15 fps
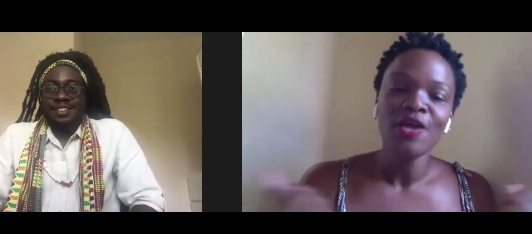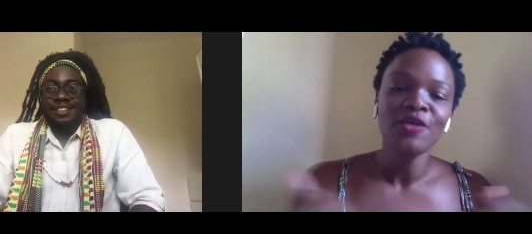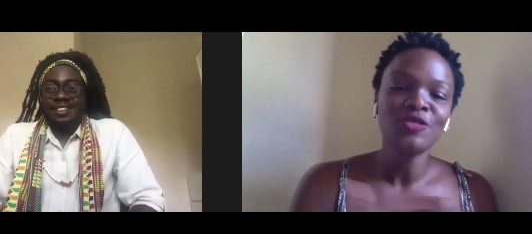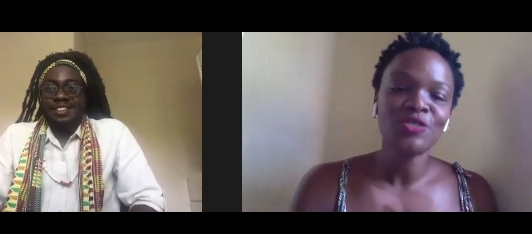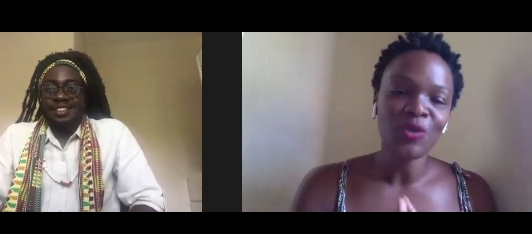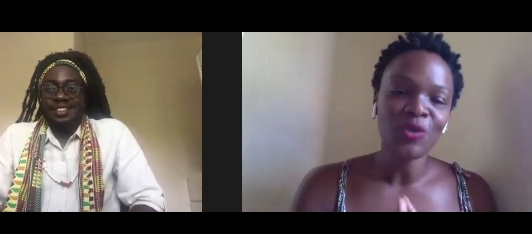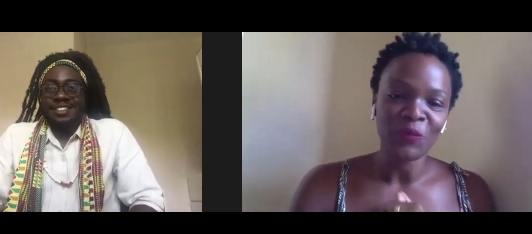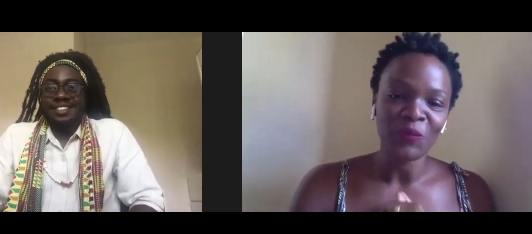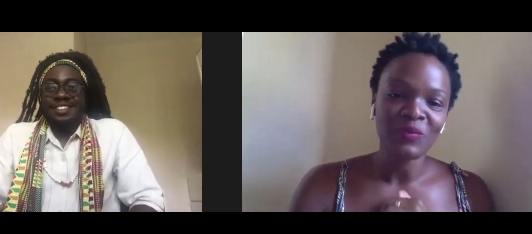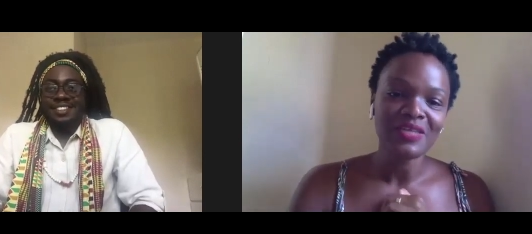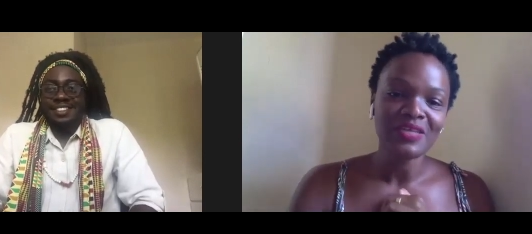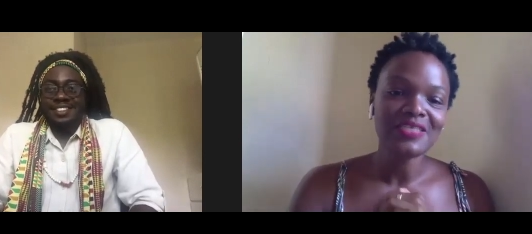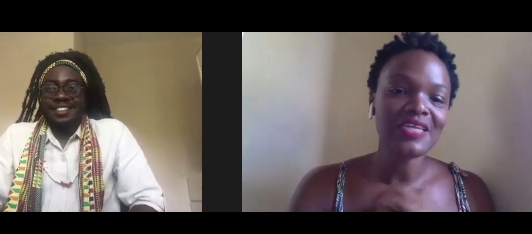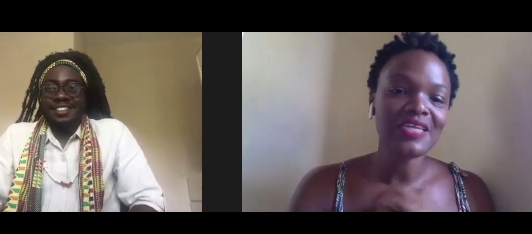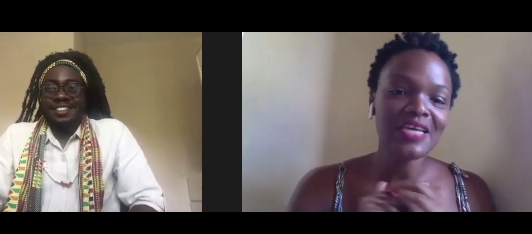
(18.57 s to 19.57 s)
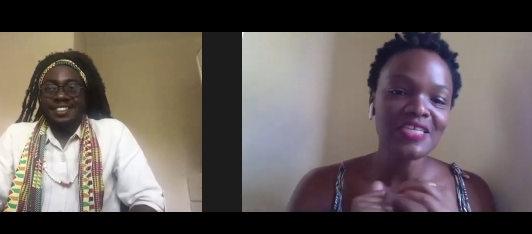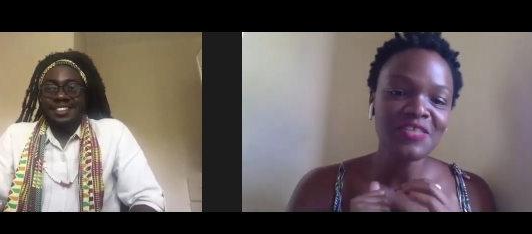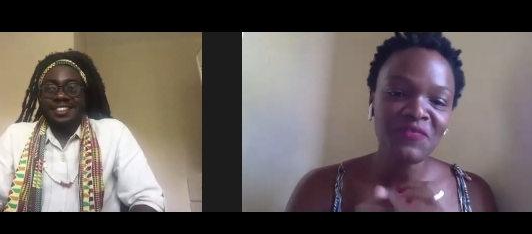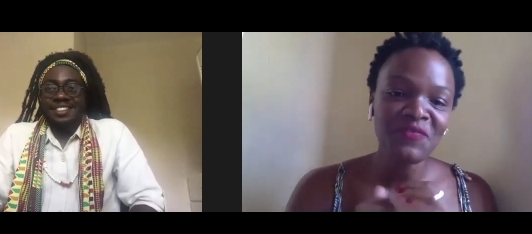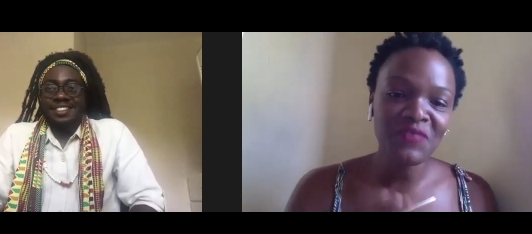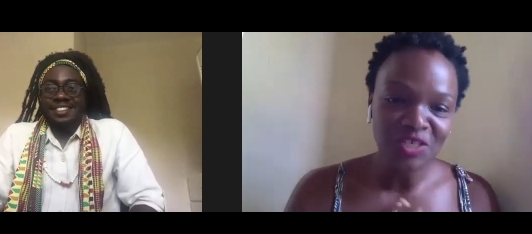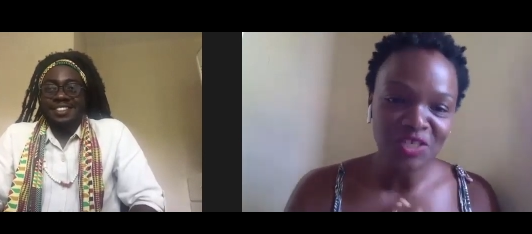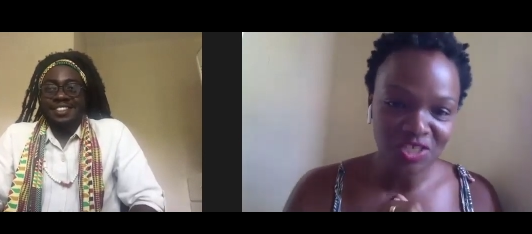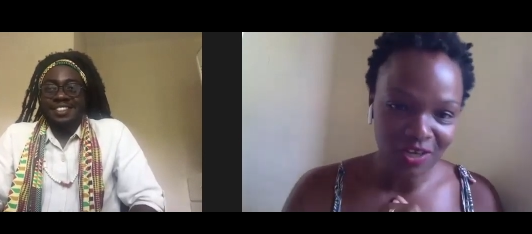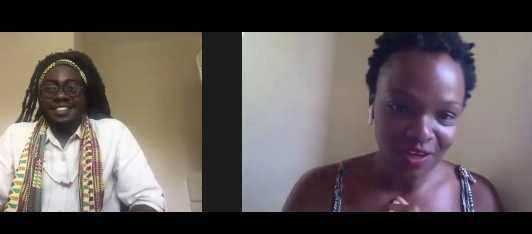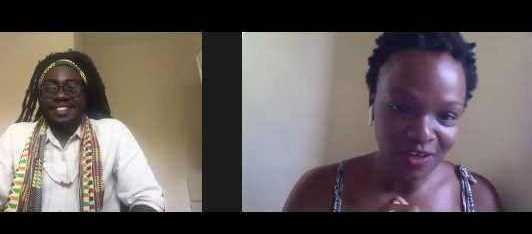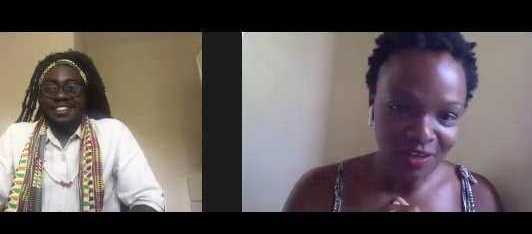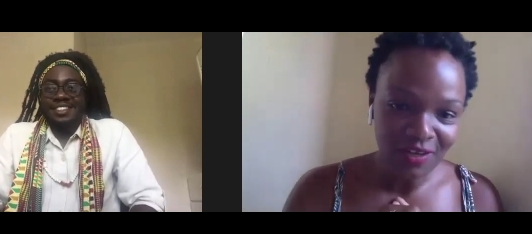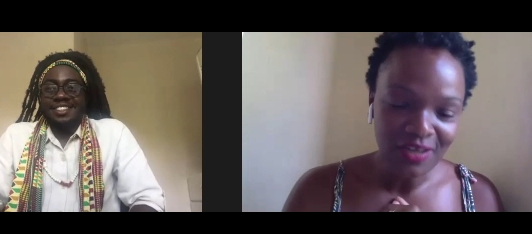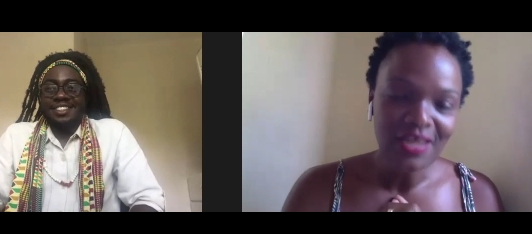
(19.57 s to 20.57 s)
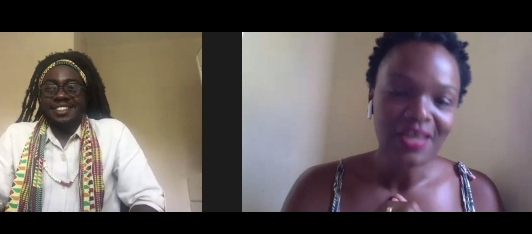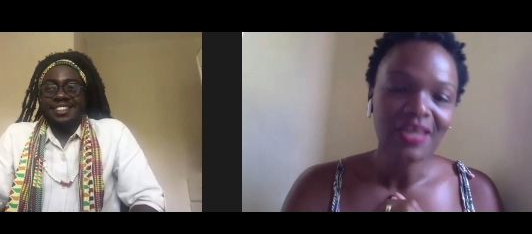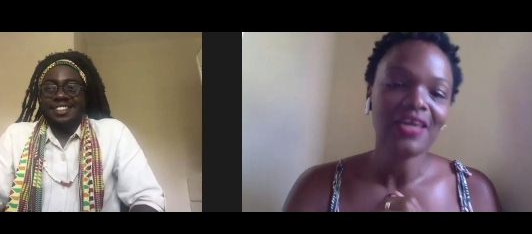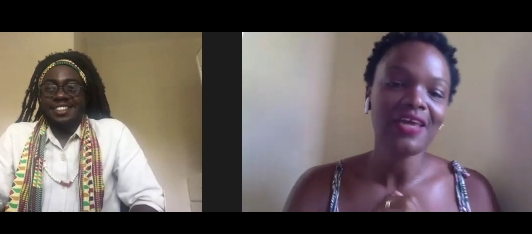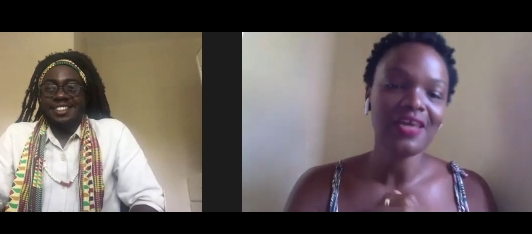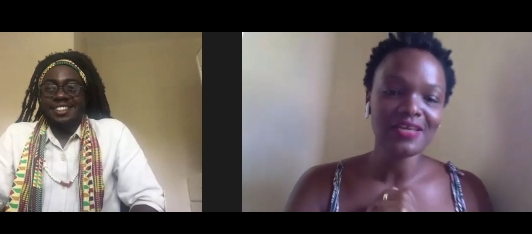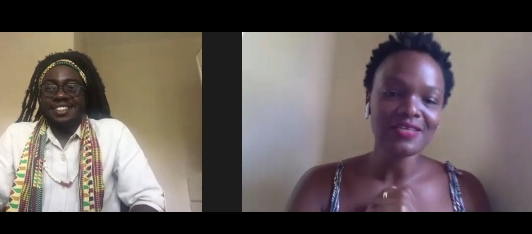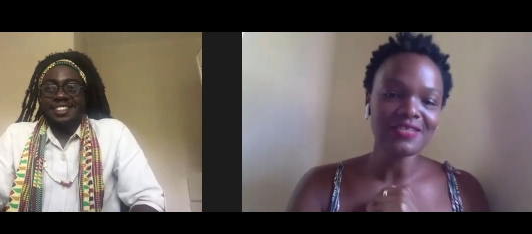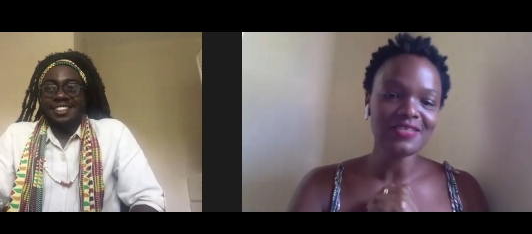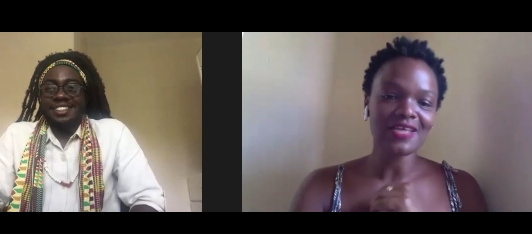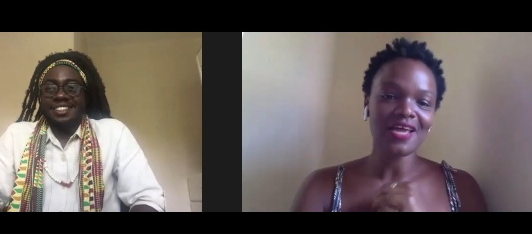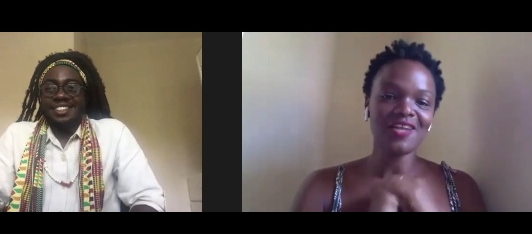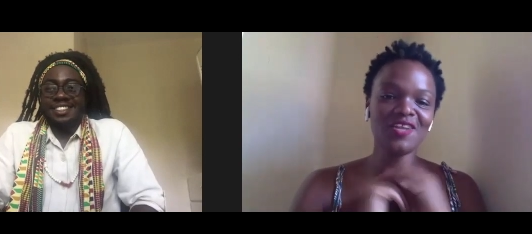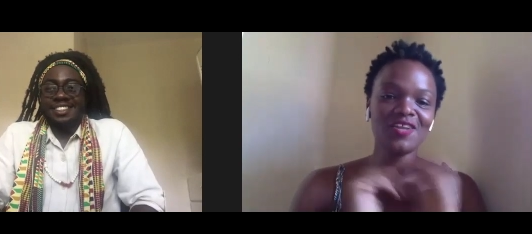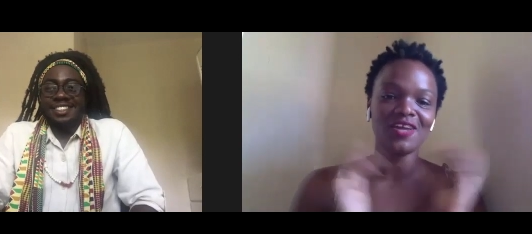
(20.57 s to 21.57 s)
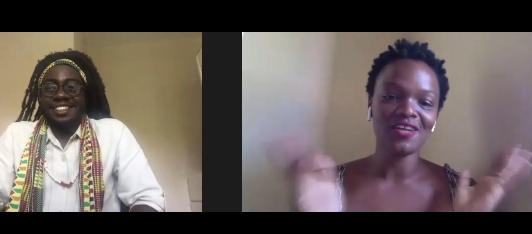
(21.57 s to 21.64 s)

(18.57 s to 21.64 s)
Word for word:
Speaker 1: So, today's feature is none